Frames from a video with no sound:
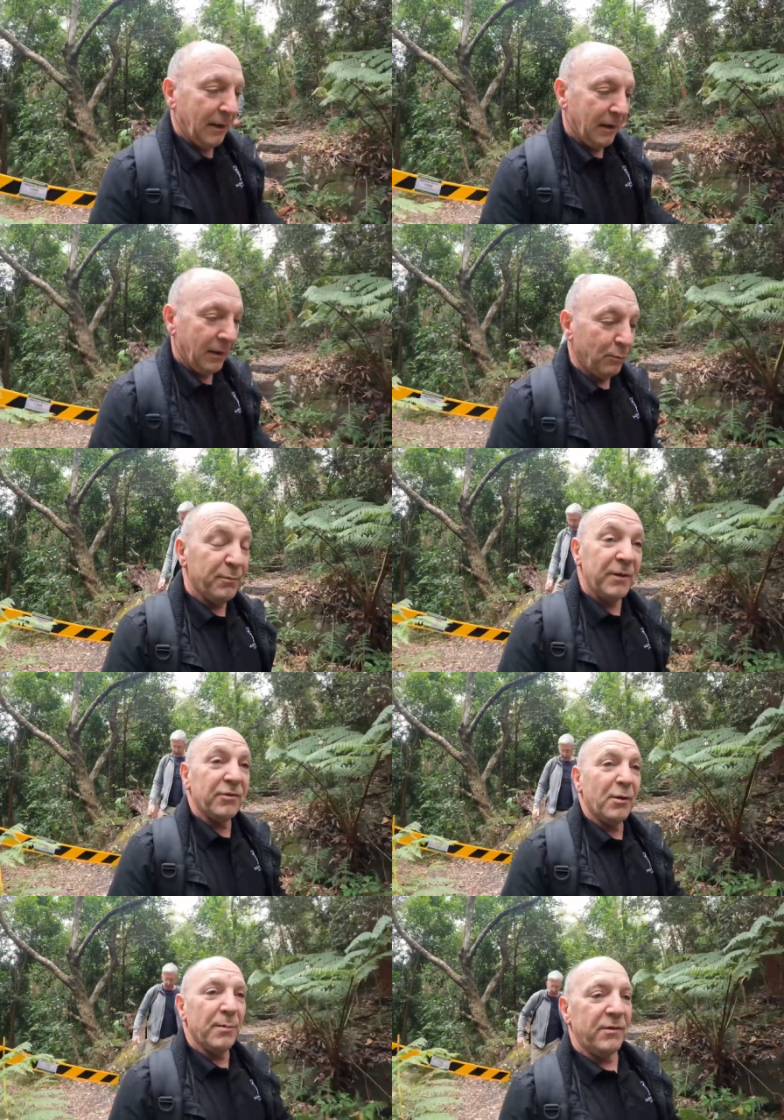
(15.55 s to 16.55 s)
Uh, we've been
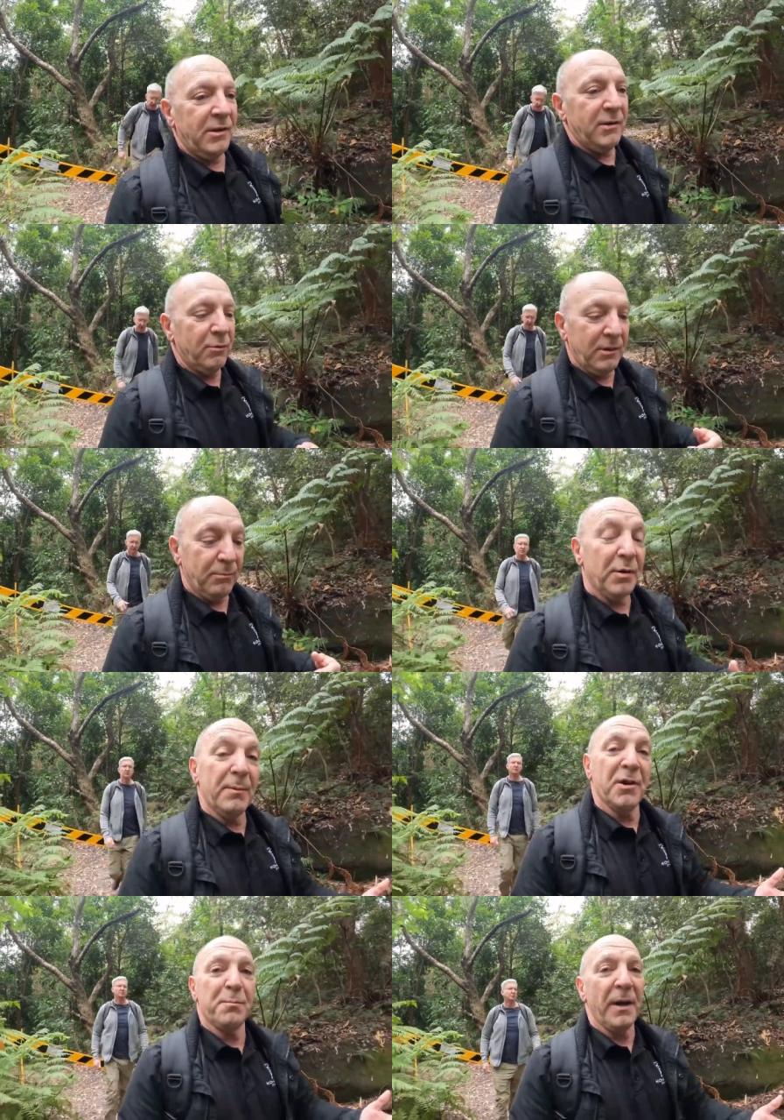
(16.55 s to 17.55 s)
so busy doing pretty
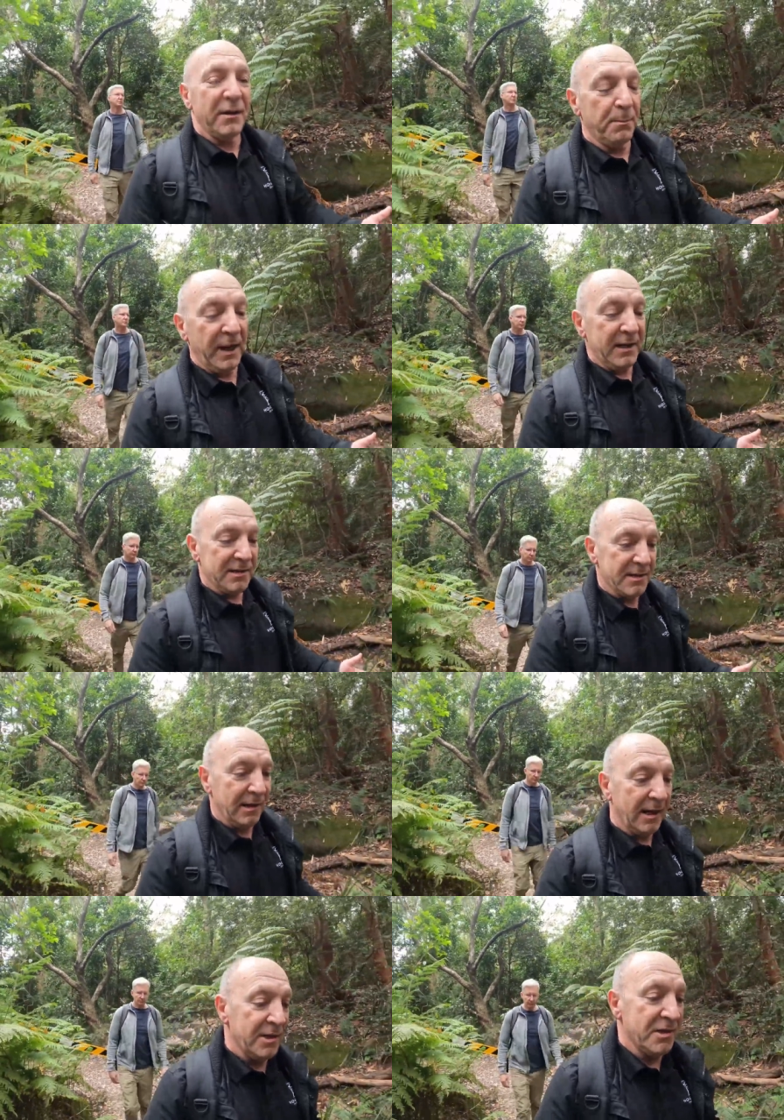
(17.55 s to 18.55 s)
much back-to-back
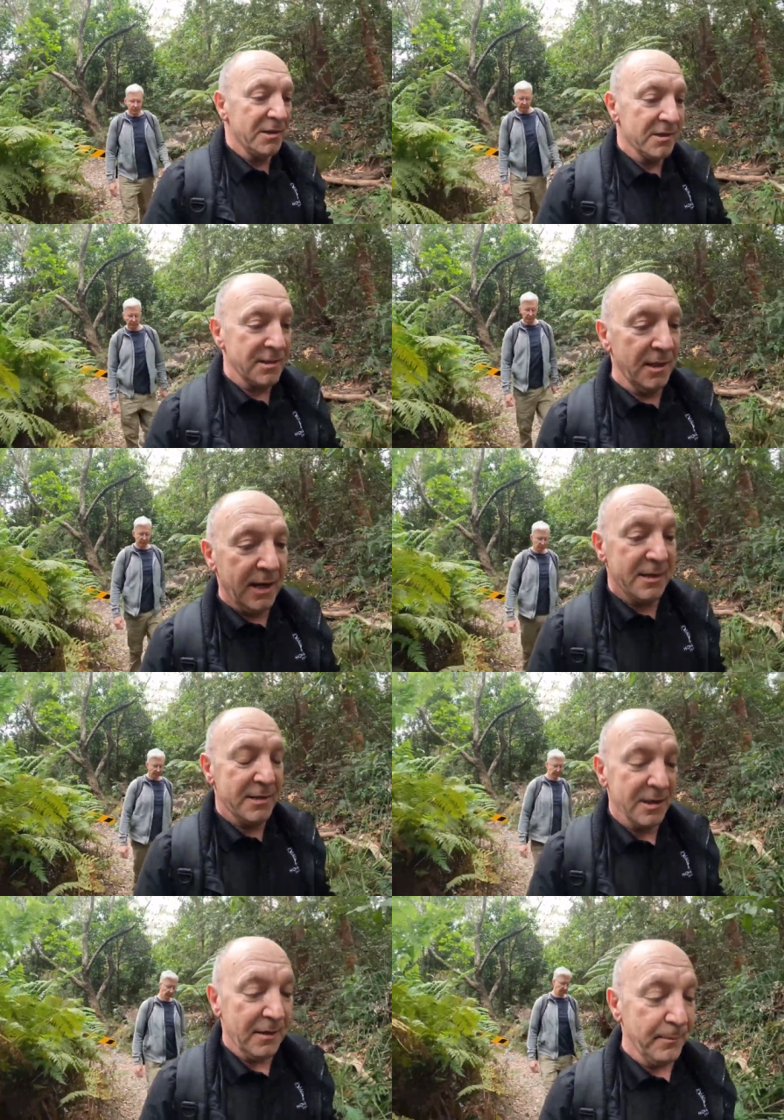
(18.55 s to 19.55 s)
installations
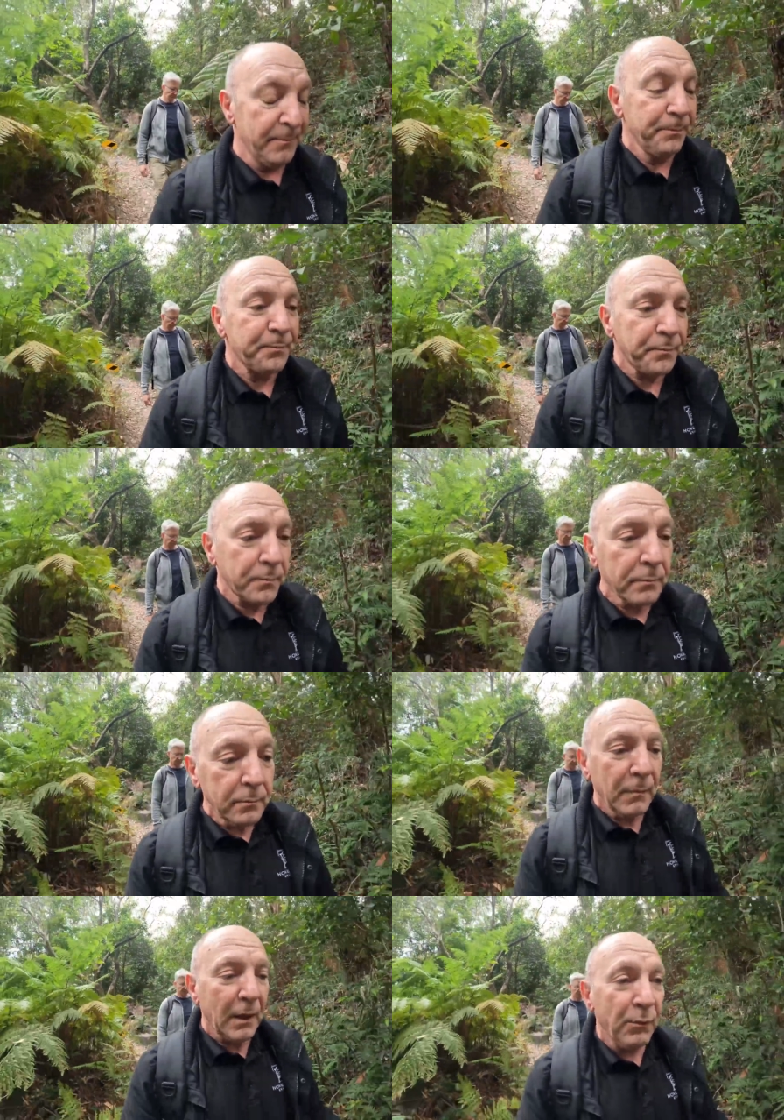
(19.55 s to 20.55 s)
that um,
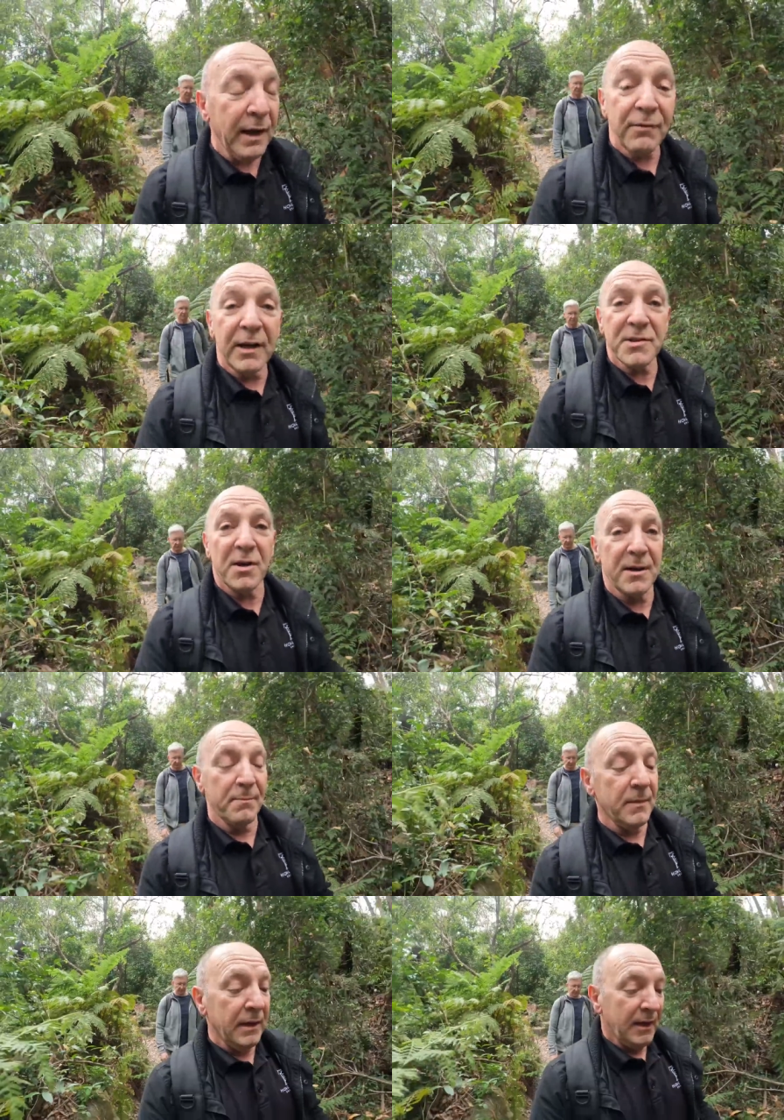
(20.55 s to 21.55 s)
we haven't had
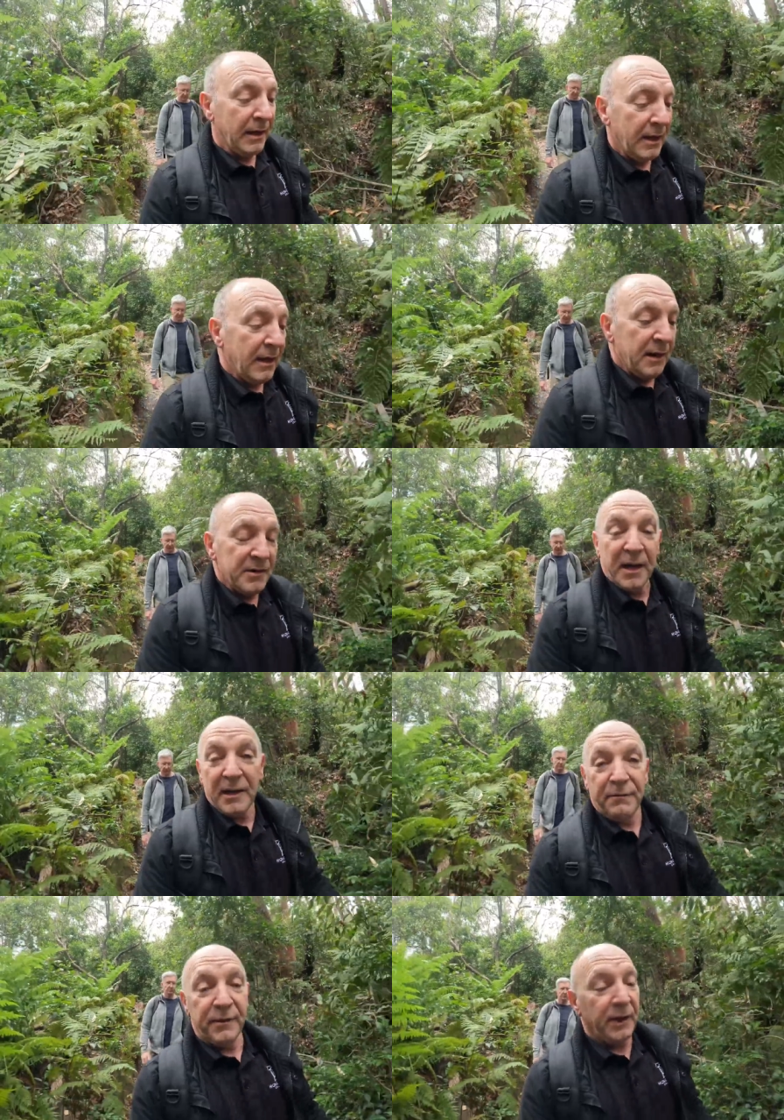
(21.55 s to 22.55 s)
time to get
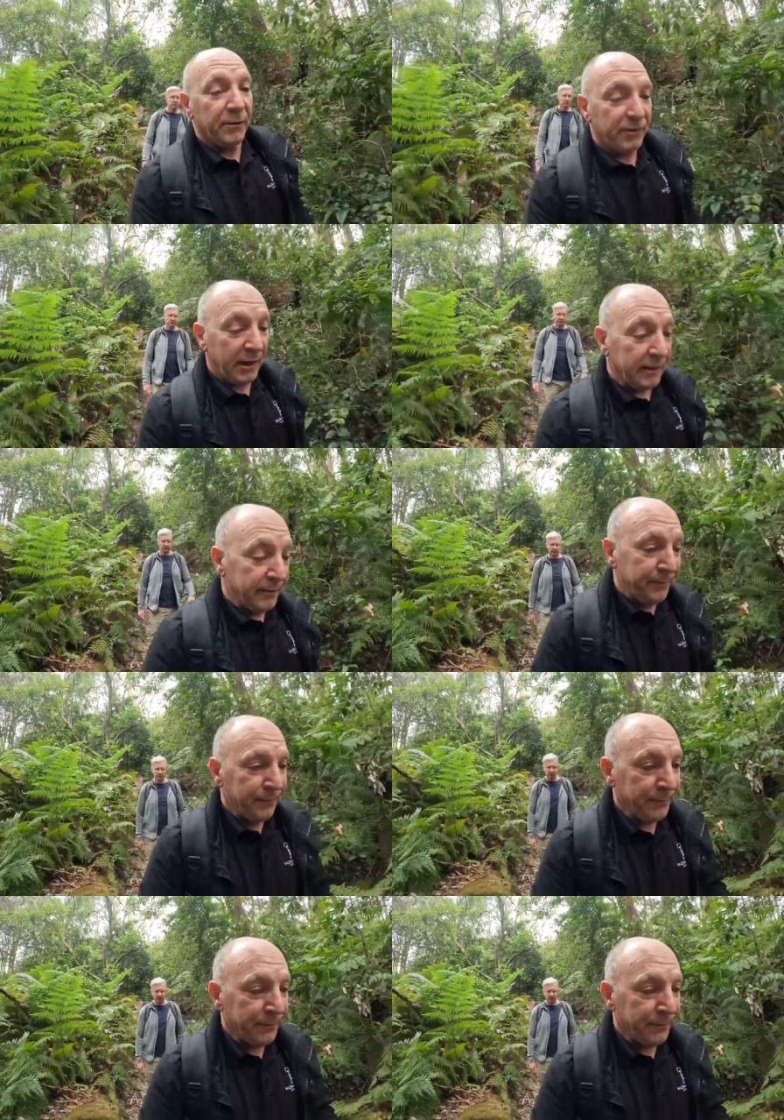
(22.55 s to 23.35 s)
any videos together.